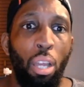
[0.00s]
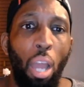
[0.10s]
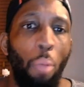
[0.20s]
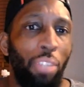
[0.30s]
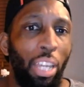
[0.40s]

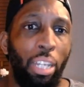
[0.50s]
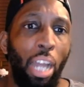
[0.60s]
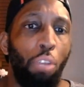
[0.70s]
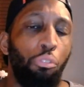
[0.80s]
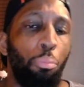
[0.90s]
And we've taken an eye
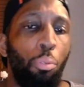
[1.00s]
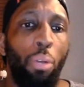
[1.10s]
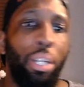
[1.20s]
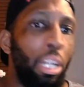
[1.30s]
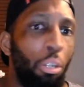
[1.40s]
off the ball,
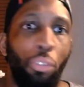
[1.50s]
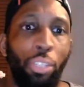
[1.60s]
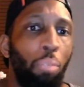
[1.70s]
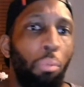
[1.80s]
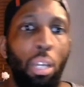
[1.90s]
and then all of a
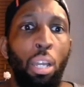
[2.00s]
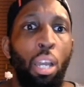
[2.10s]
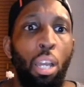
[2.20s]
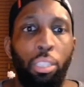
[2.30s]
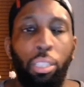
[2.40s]
sudden we're
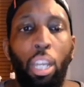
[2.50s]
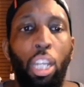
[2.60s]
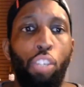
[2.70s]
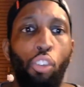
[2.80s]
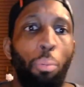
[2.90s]
stuck in the
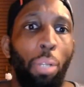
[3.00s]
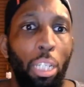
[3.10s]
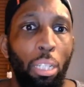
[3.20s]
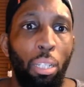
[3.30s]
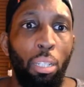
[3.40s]
Europa League,